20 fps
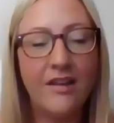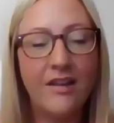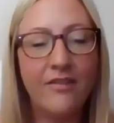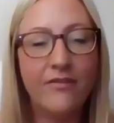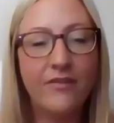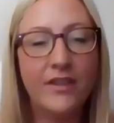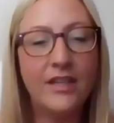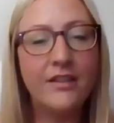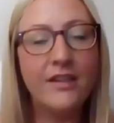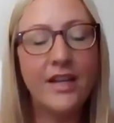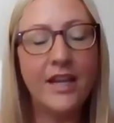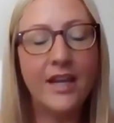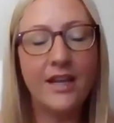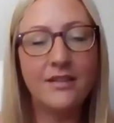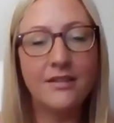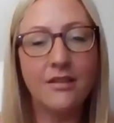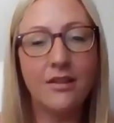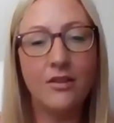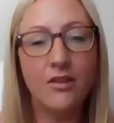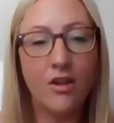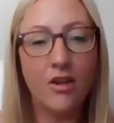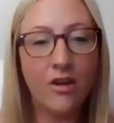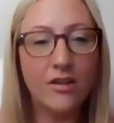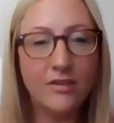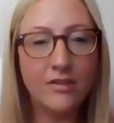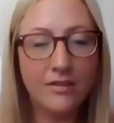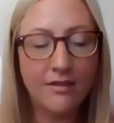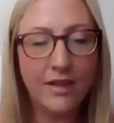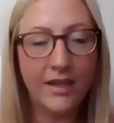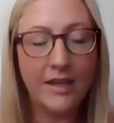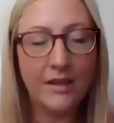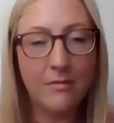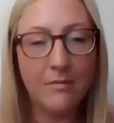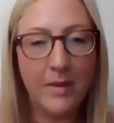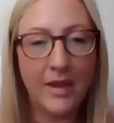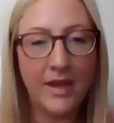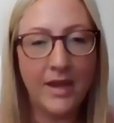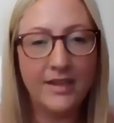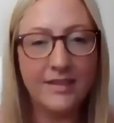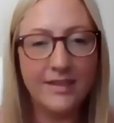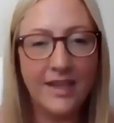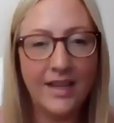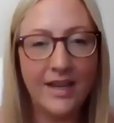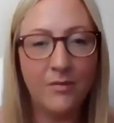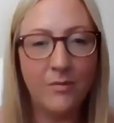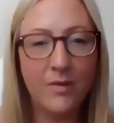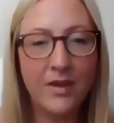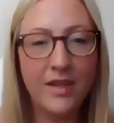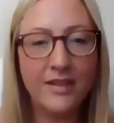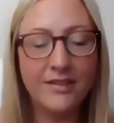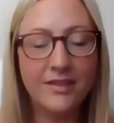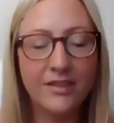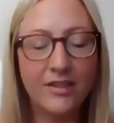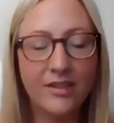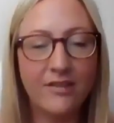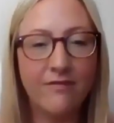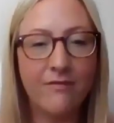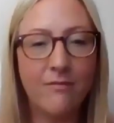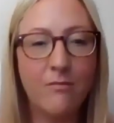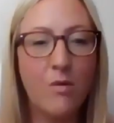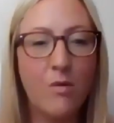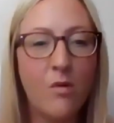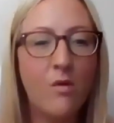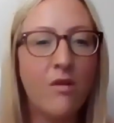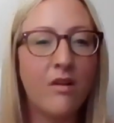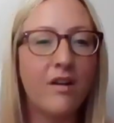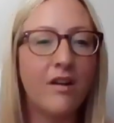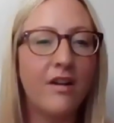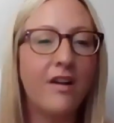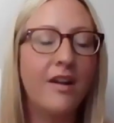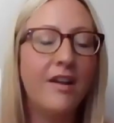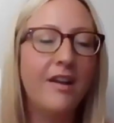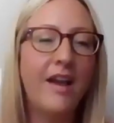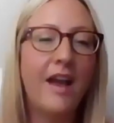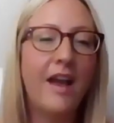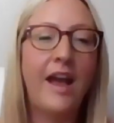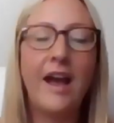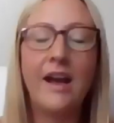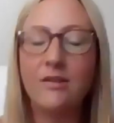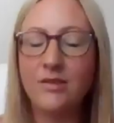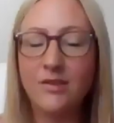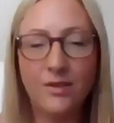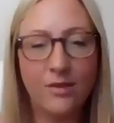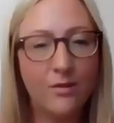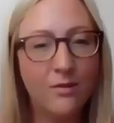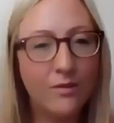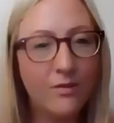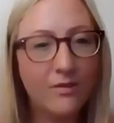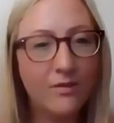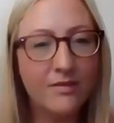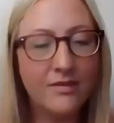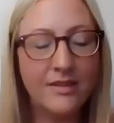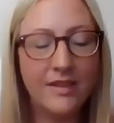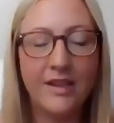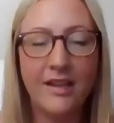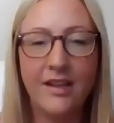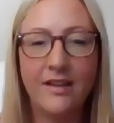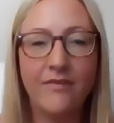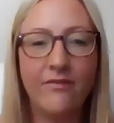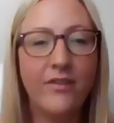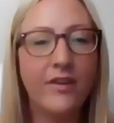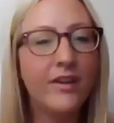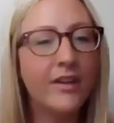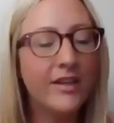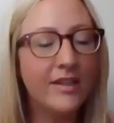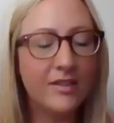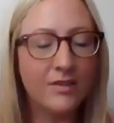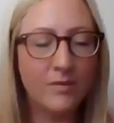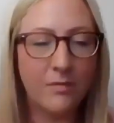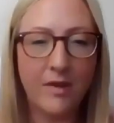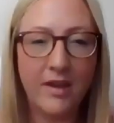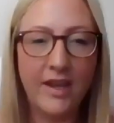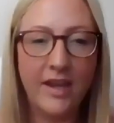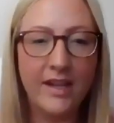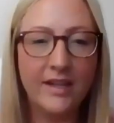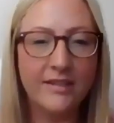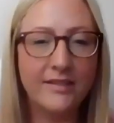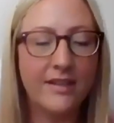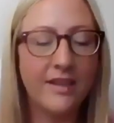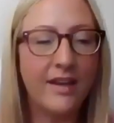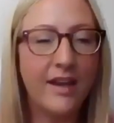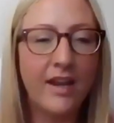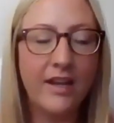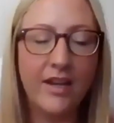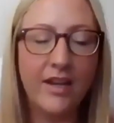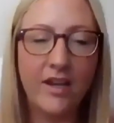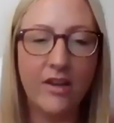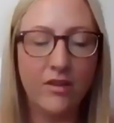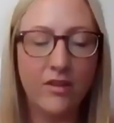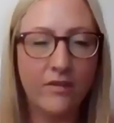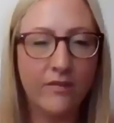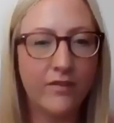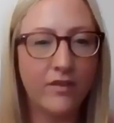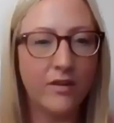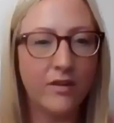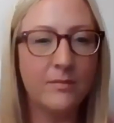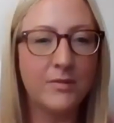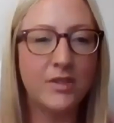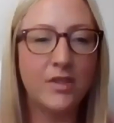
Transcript: Fidelity has a large client base, and we serve more households in various ways than any other firm.